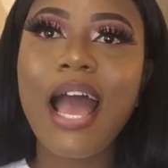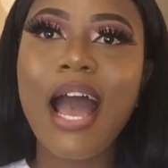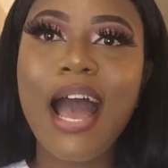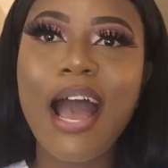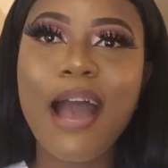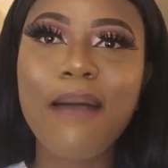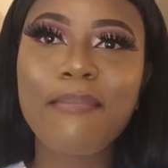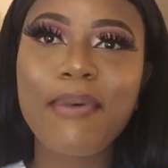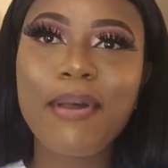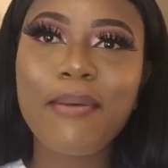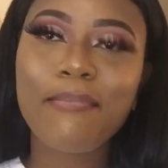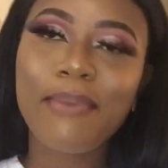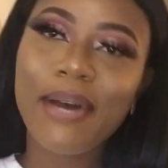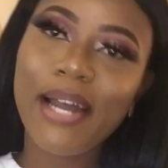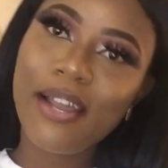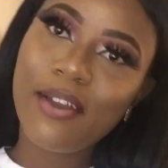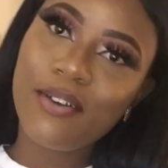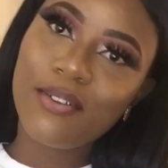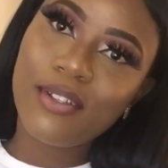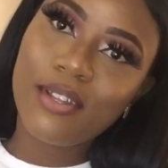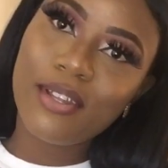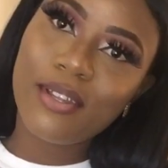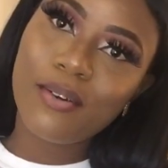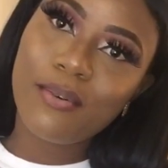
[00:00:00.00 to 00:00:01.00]
I might buy
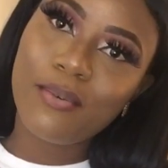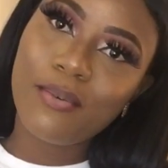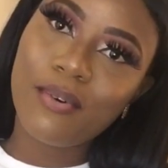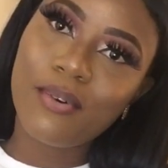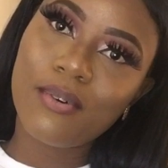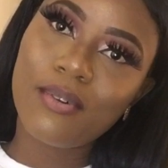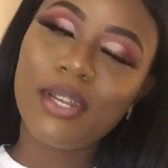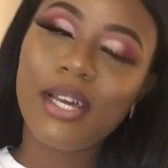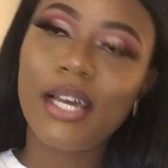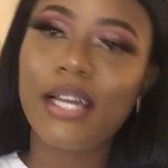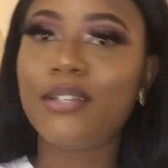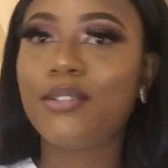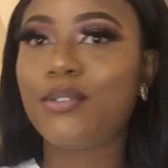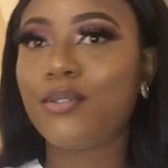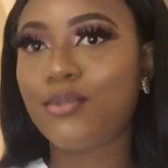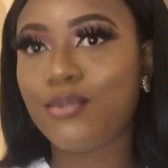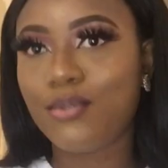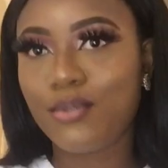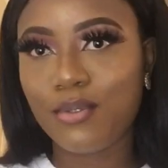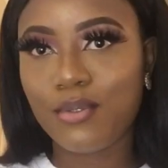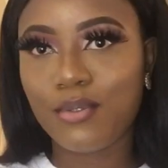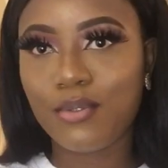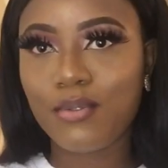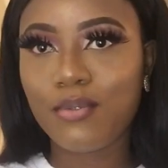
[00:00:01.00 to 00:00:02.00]
another one, I don't
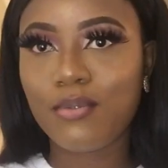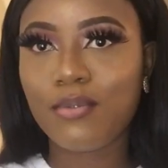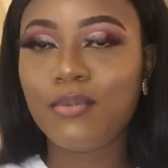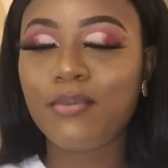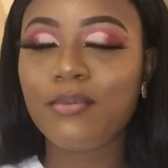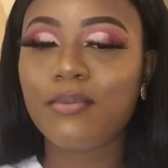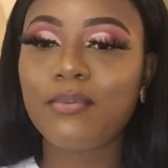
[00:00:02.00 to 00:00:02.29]
know